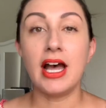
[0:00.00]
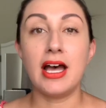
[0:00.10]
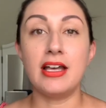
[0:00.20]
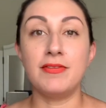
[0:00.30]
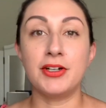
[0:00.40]

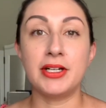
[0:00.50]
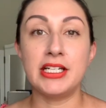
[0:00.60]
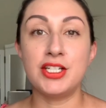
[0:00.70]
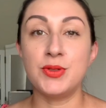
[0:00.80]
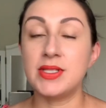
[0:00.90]
if you're
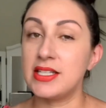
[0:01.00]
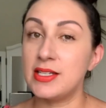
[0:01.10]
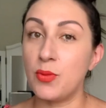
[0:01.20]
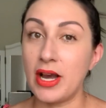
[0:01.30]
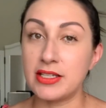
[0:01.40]
into SCENTSY
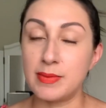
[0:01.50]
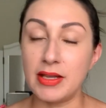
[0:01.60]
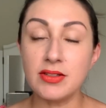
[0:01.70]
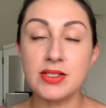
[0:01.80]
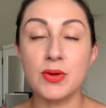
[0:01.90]
wax
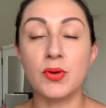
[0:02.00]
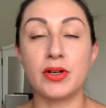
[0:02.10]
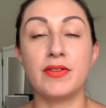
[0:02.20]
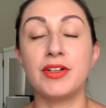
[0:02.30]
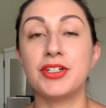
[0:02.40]
melts, or
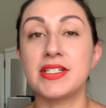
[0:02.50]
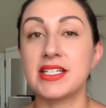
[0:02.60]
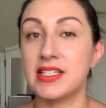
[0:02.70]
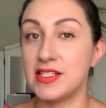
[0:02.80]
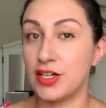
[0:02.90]
if you're just
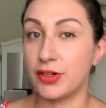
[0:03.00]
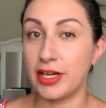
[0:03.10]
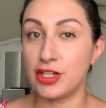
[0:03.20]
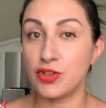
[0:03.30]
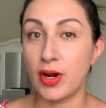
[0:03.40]
considering
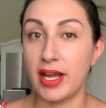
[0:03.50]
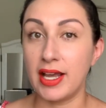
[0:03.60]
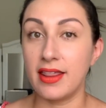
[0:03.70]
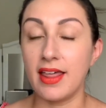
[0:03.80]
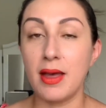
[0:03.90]
trying
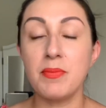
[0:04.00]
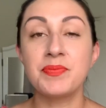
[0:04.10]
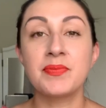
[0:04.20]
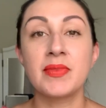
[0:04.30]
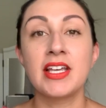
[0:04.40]
them.
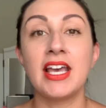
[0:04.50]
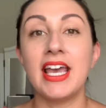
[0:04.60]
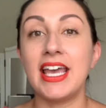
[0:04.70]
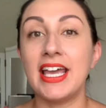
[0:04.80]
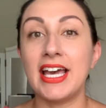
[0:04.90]

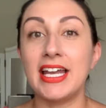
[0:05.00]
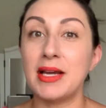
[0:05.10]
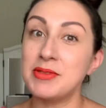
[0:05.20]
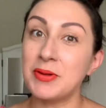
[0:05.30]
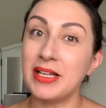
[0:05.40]
And I'm
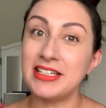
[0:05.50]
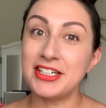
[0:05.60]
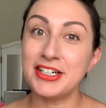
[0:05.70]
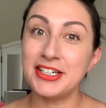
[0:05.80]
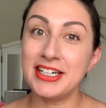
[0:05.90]
so glad that you're
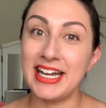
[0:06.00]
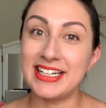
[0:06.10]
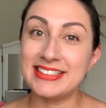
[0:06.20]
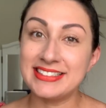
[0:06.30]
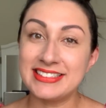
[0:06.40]
here today.
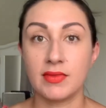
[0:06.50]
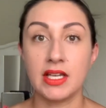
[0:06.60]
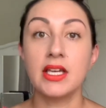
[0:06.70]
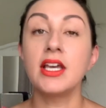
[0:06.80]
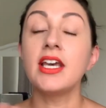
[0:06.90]

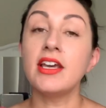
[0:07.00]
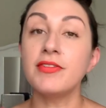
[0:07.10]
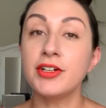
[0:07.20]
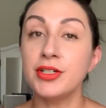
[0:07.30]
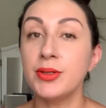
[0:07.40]
If
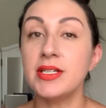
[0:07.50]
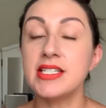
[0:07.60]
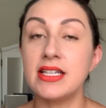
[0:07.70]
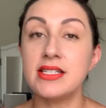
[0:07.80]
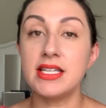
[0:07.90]
you're new to
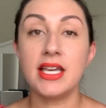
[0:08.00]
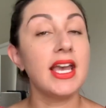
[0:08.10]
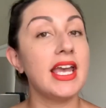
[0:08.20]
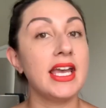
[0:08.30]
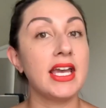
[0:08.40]
SCENTSY
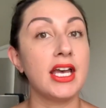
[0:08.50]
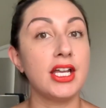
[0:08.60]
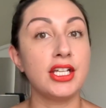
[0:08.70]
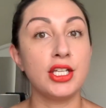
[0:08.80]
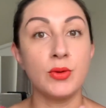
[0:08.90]
and
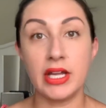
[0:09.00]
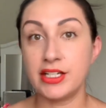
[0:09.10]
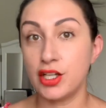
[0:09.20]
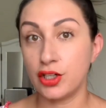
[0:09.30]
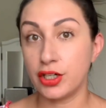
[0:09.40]
you would like
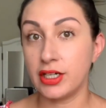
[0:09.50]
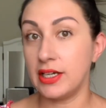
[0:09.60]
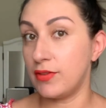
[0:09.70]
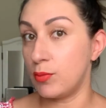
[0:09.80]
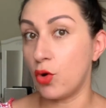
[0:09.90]
to learn
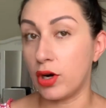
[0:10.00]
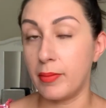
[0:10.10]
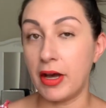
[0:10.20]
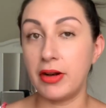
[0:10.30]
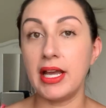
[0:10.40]
even more
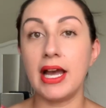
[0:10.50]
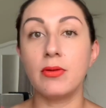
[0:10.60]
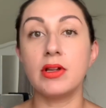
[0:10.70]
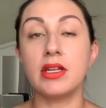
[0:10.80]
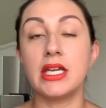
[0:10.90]
about it, I
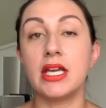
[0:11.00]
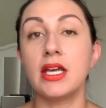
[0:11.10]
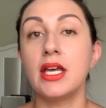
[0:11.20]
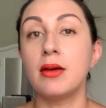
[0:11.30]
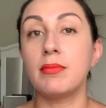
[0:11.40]
will link
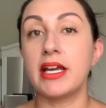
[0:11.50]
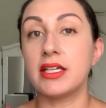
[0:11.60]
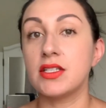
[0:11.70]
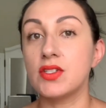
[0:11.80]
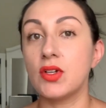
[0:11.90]
my
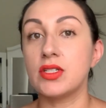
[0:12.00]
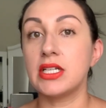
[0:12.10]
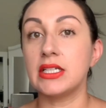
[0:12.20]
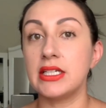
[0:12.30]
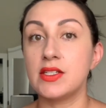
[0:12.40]

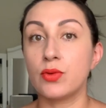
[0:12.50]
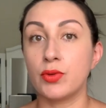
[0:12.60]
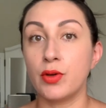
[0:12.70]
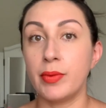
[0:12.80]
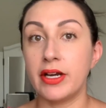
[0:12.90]
consultant Lisa
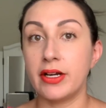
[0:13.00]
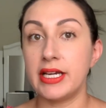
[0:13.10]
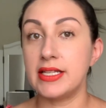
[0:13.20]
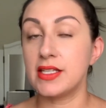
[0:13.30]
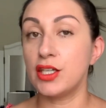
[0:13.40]

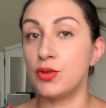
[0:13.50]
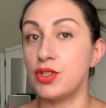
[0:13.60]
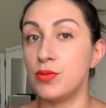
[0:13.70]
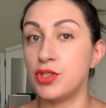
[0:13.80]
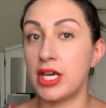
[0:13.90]
Roberry's
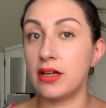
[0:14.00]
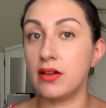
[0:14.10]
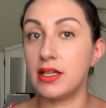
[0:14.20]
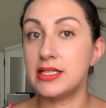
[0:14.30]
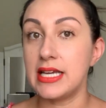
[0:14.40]
YouTube channel
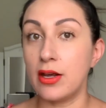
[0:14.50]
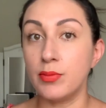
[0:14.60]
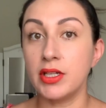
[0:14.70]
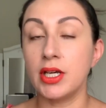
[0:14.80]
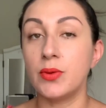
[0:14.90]
down
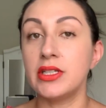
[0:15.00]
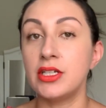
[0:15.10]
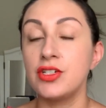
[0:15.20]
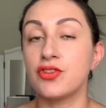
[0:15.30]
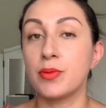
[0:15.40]
below in the
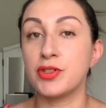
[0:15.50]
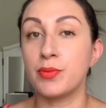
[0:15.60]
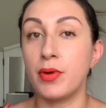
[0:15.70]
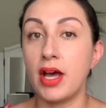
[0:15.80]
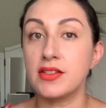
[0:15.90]
description
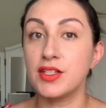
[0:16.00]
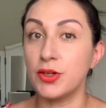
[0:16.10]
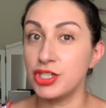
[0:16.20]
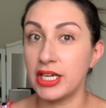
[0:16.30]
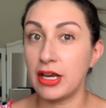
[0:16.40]
box. Go
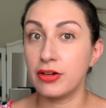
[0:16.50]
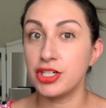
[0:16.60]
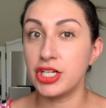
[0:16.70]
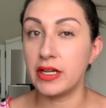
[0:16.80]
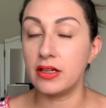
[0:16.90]
check out her
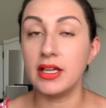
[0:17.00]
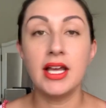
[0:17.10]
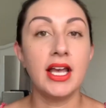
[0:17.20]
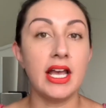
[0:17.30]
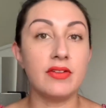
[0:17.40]
channel.
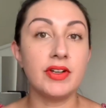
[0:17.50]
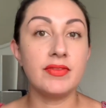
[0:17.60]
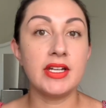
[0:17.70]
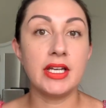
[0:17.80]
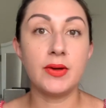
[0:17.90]
Every
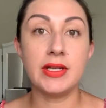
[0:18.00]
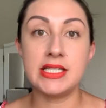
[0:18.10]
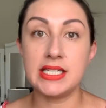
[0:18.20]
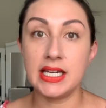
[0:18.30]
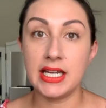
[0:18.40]
video is
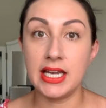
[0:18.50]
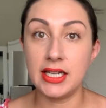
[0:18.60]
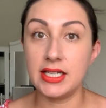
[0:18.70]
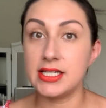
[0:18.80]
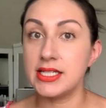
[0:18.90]

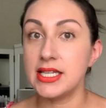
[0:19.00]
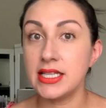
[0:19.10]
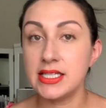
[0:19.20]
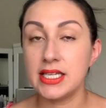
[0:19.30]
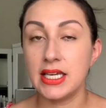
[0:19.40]
dedicated to
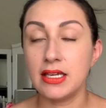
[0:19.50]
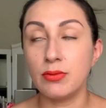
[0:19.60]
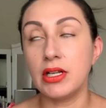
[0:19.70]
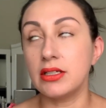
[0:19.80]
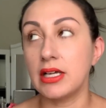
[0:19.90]
SCENTSY.
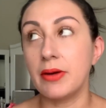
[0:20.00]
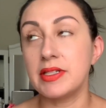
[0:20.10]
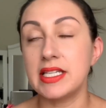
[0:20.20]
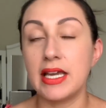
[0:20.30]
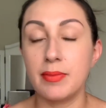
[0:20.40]
Well, I would
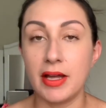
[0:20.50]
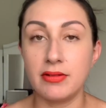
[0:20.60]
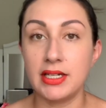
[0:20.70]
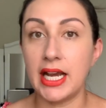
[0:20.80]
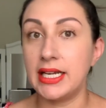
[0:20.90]
say about
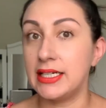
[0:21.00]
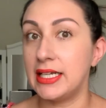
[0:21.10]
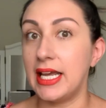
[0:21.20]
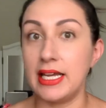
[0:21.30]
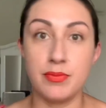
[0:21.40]

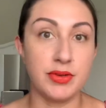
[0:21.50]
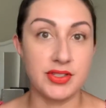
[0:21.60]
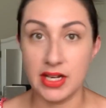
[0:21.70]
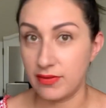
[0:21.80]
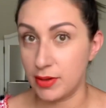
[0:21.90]

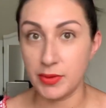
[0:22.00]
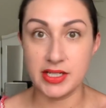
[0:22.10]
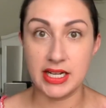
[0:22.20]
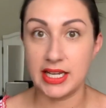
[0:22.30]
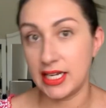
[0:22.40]
98% of them are
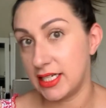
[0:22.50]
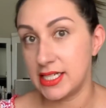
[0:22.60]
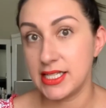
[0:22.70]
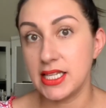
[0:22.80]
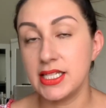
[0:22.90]
dedicated to
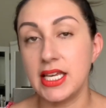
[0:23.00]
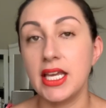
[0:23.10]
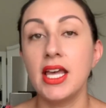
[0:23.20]
SCENTSY,